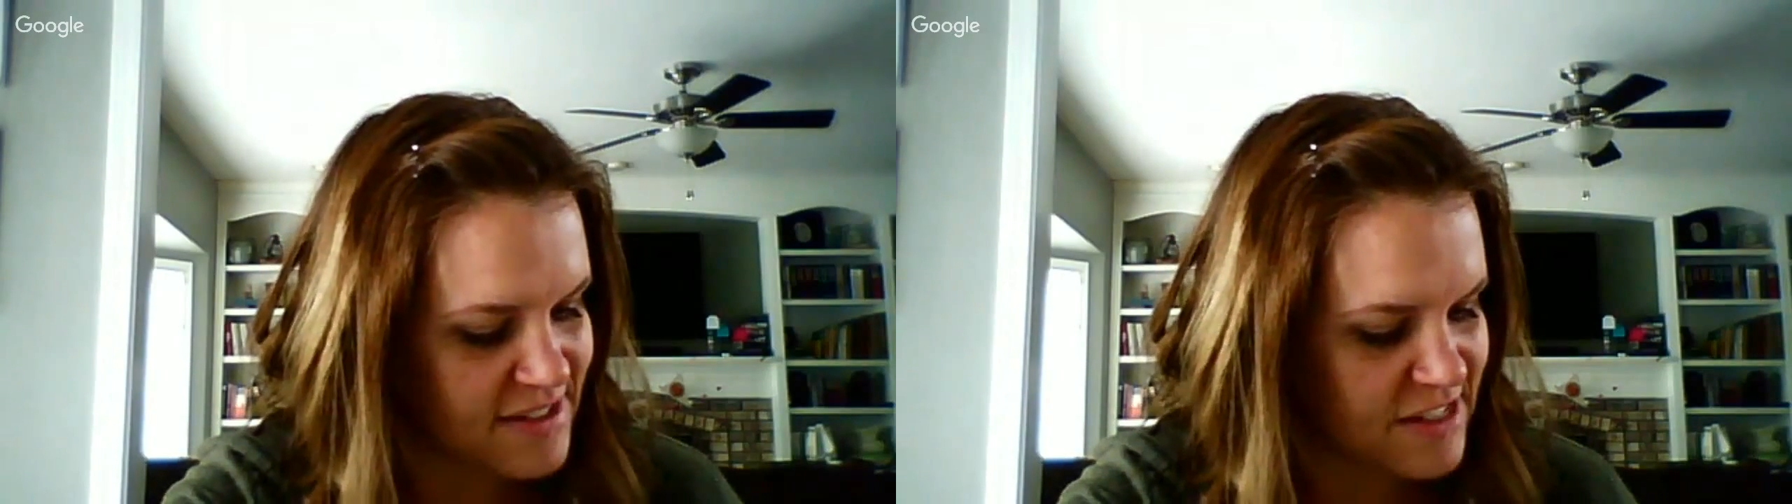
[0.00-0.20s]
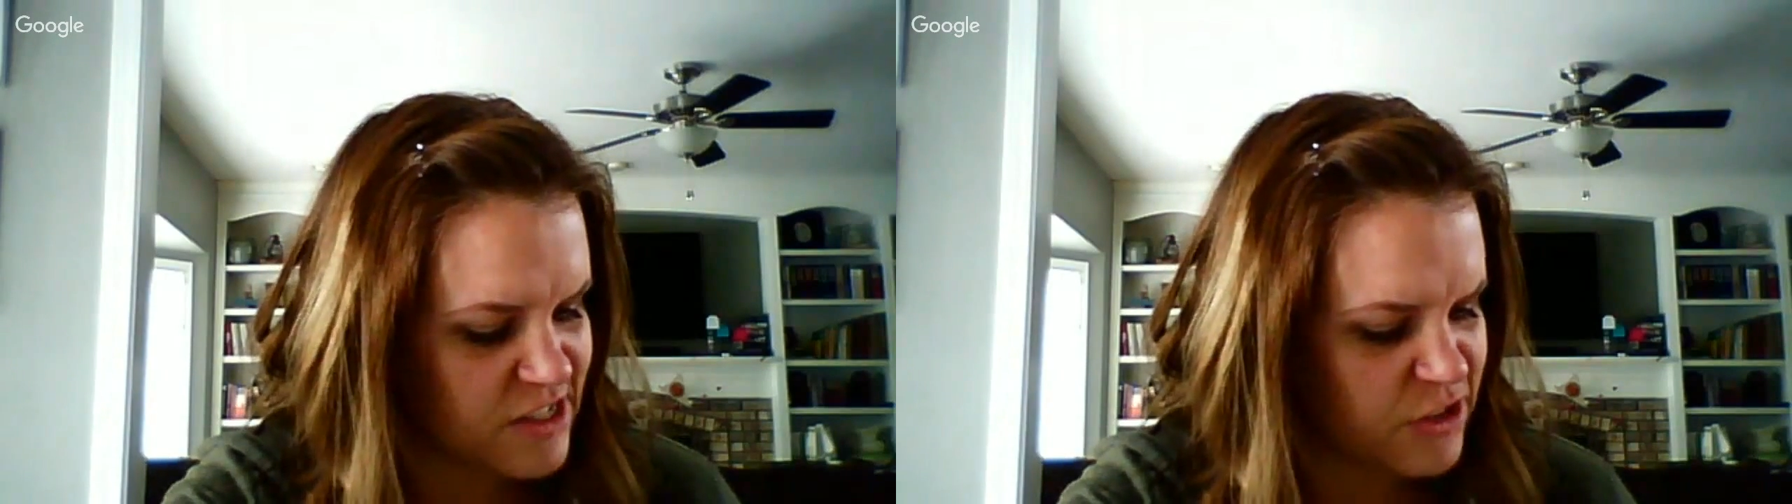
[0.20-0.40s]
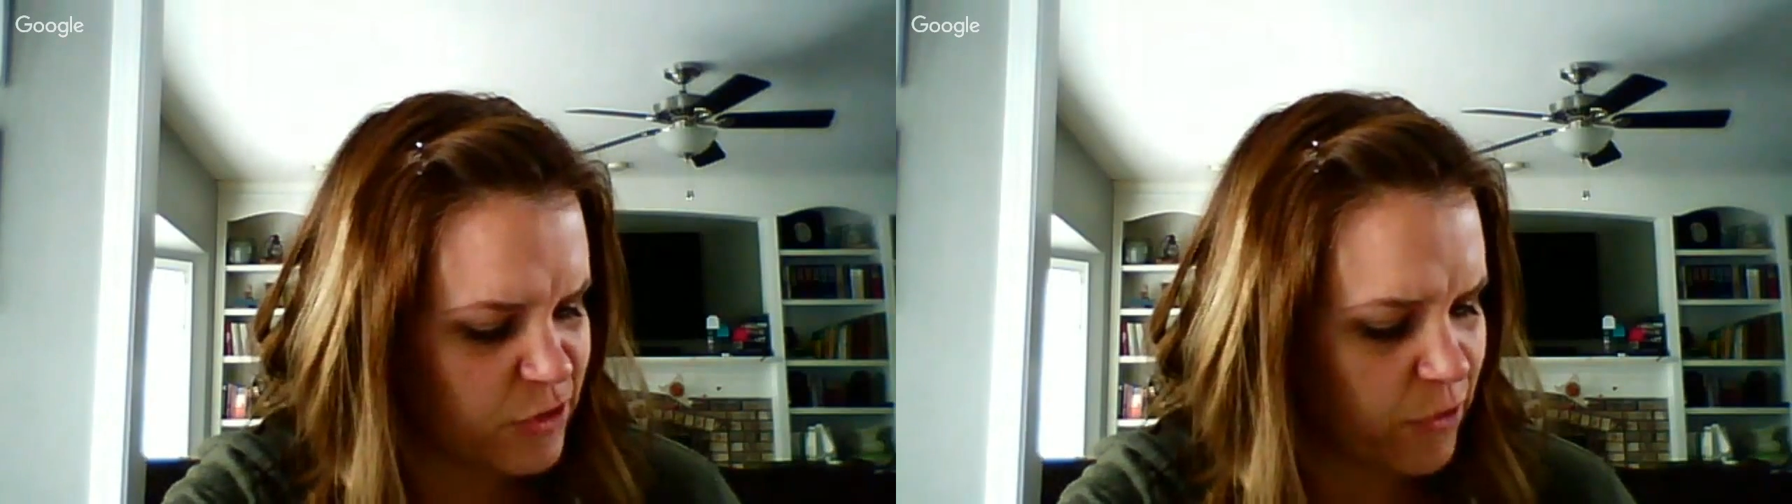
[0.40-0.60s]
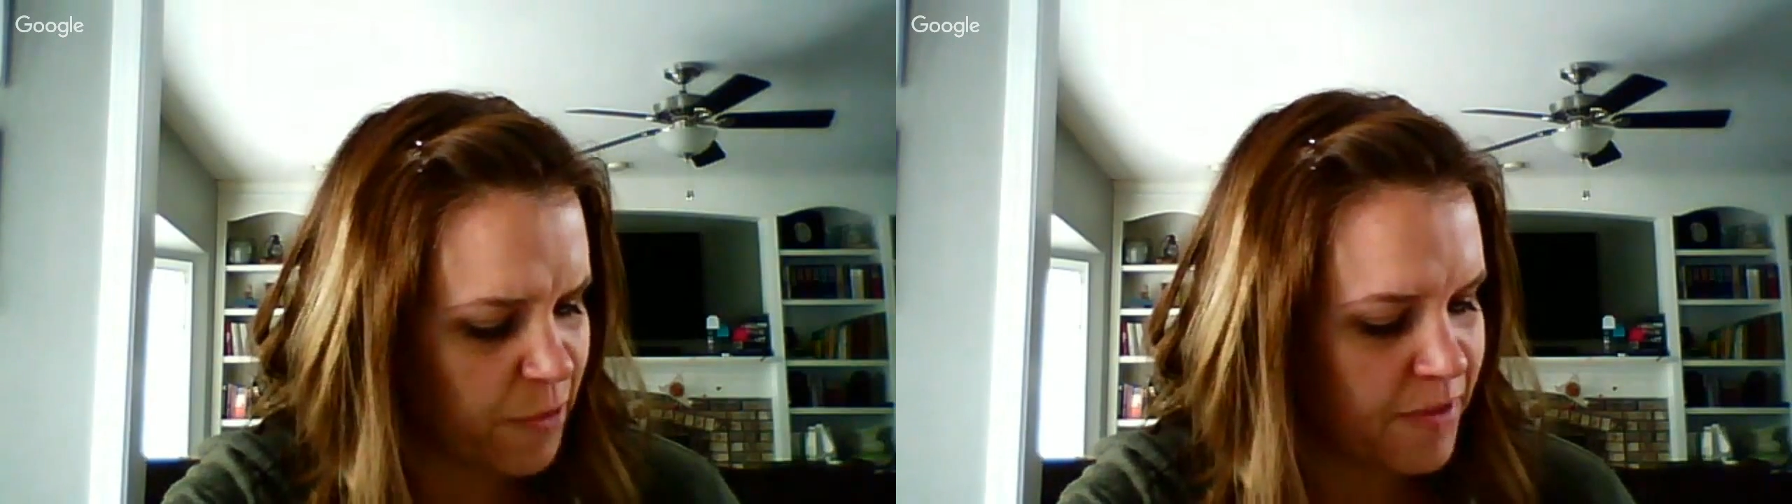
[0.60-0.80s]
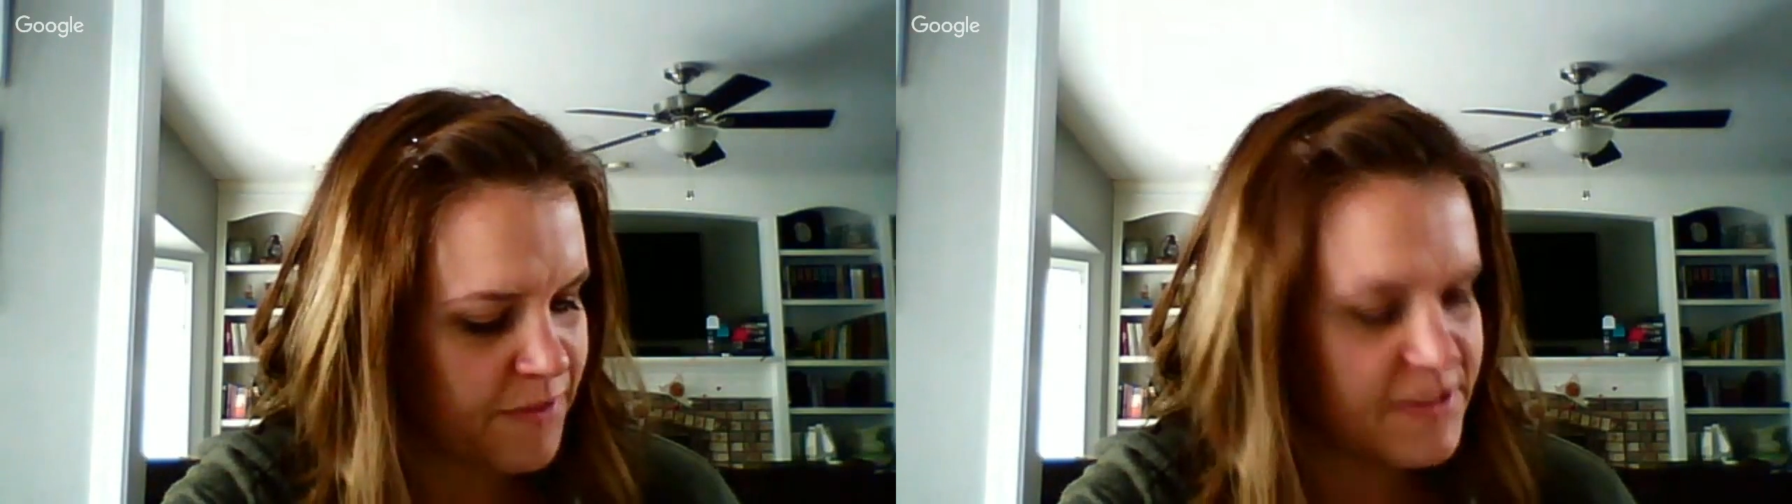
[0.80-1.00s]

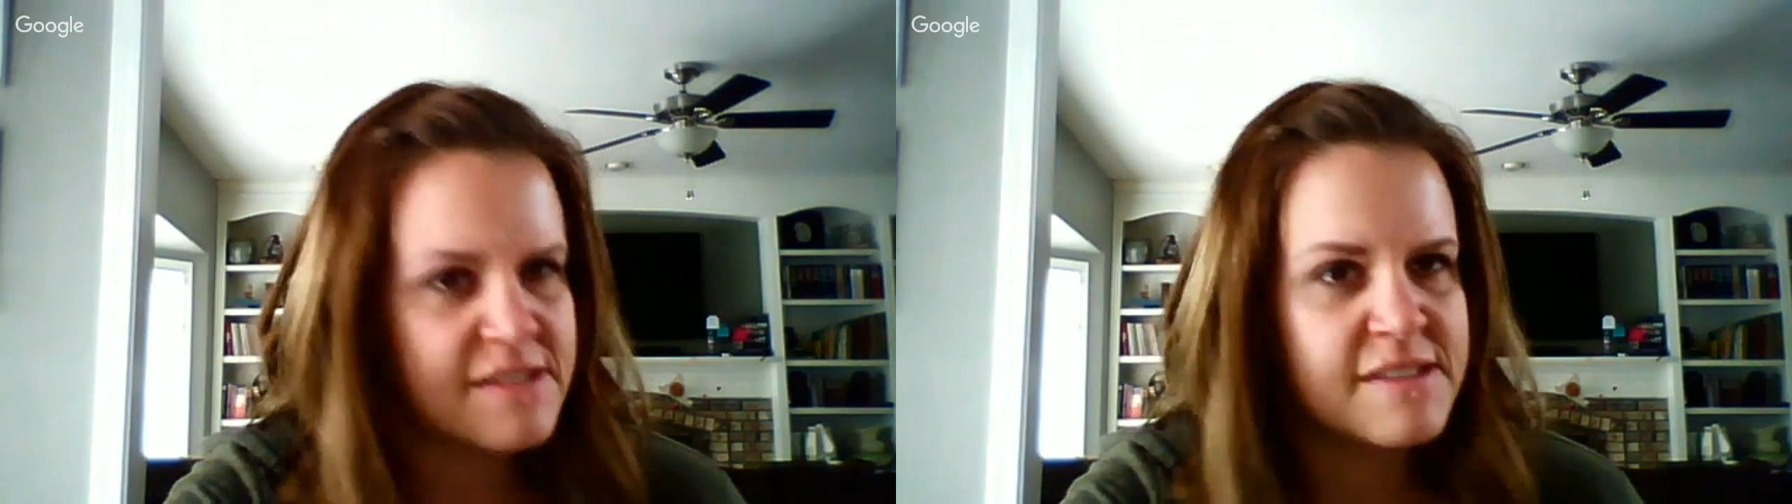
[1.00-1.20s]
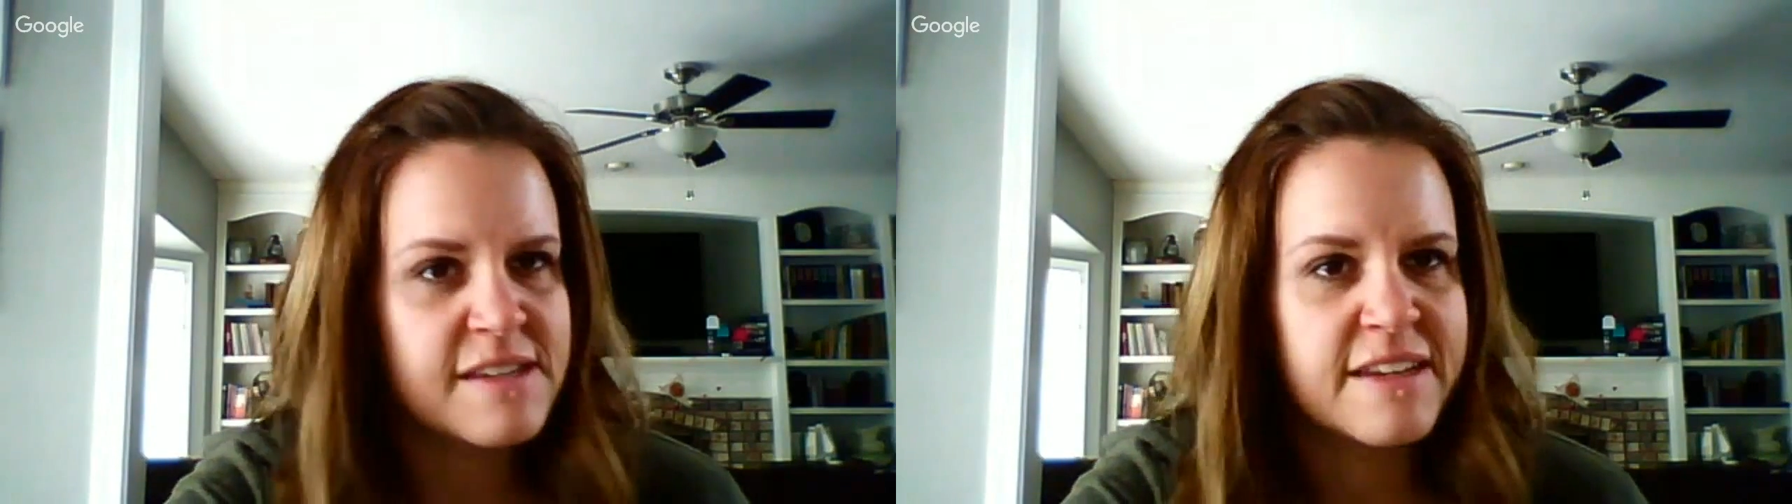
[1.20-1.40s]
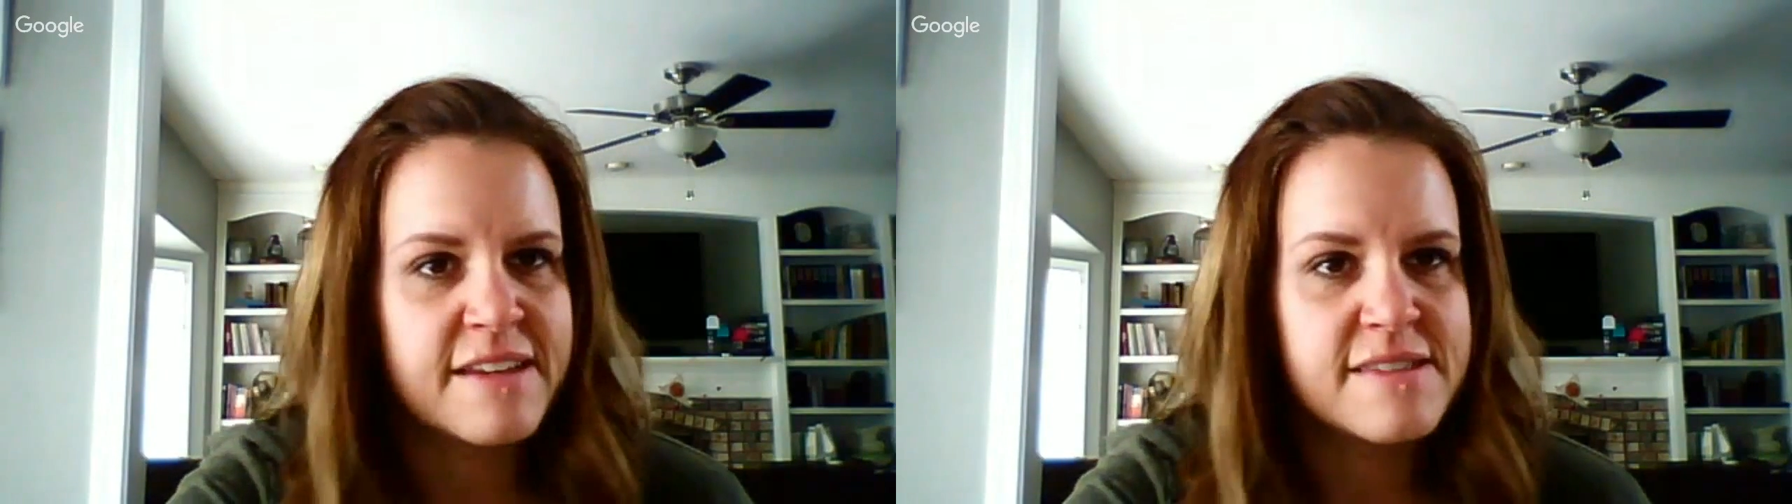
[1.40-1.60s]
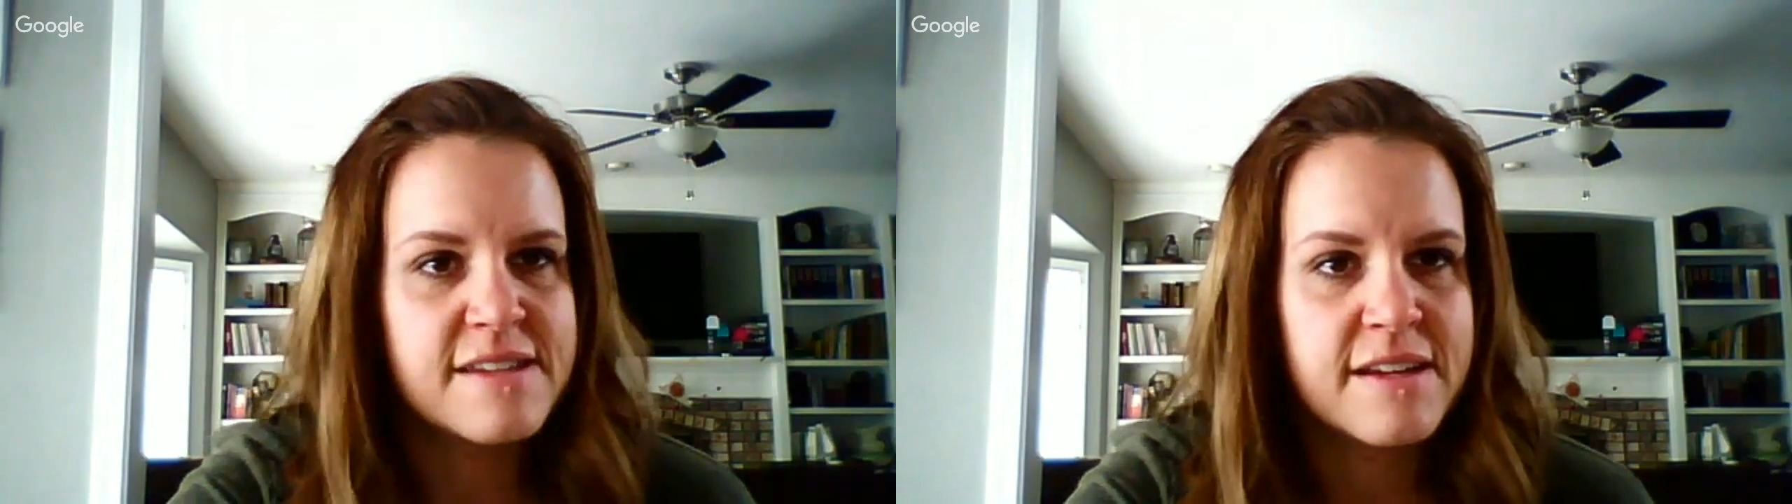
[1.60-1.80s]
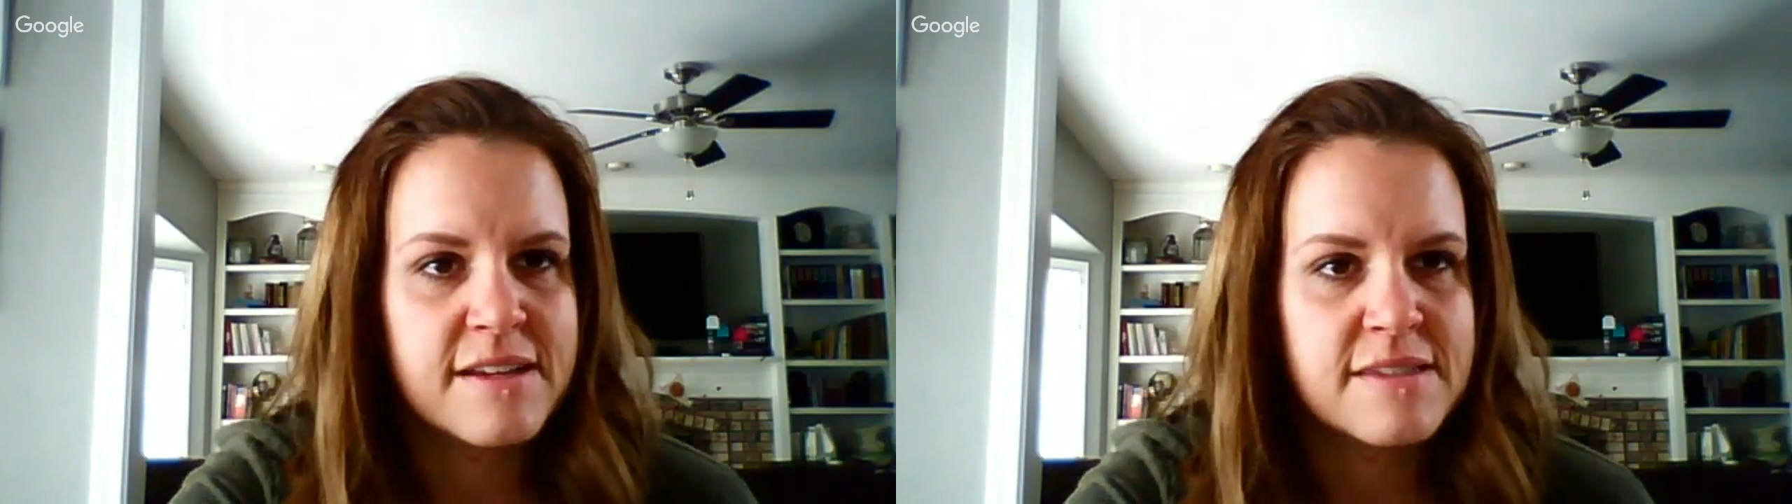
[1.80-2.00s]
descriptive
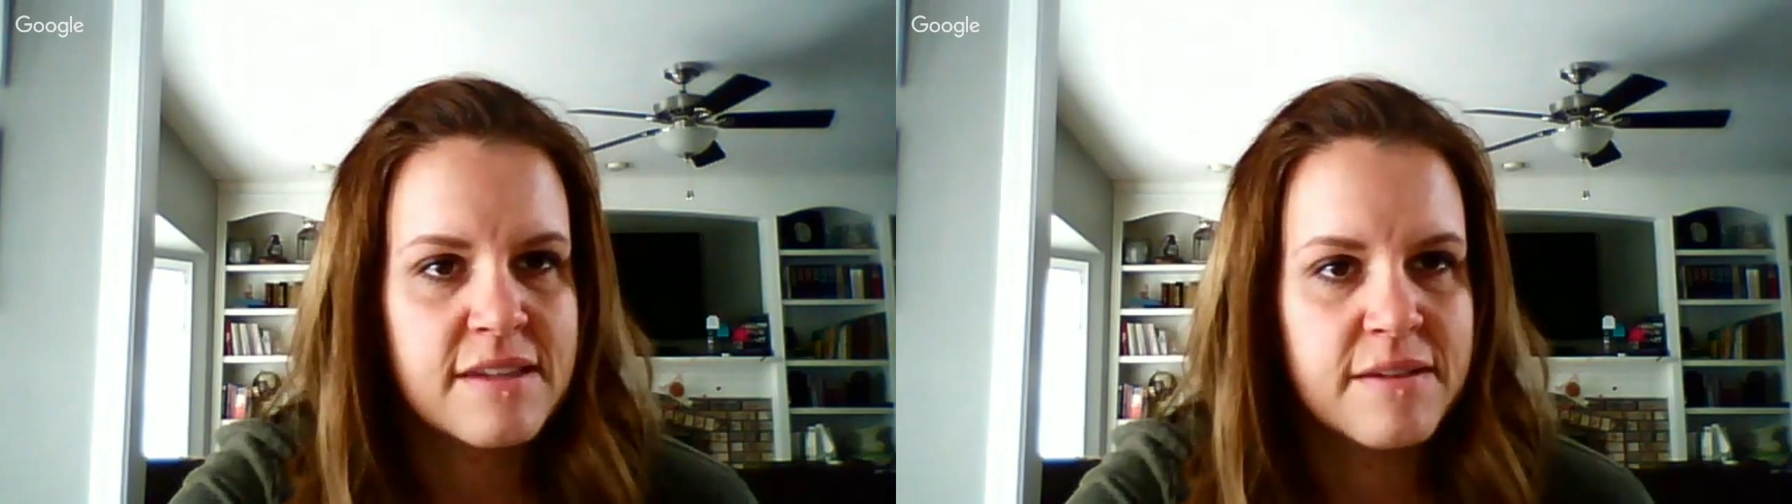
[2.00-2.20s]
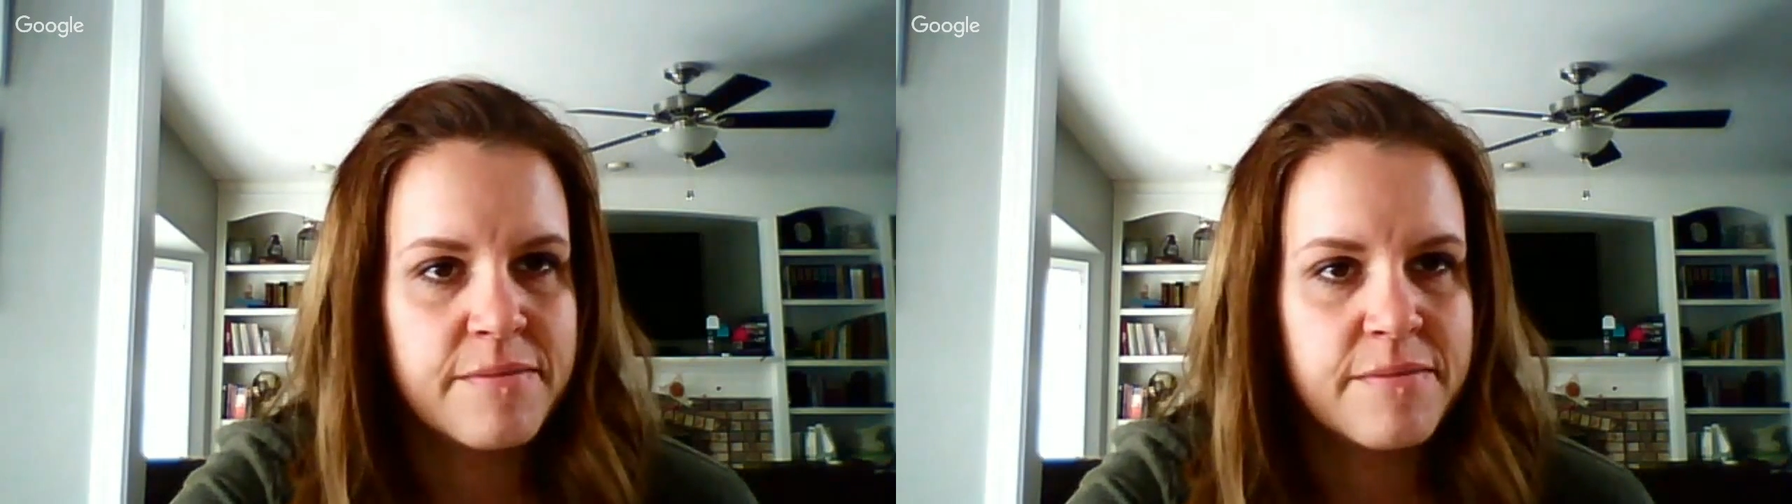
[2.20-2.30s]
statistics,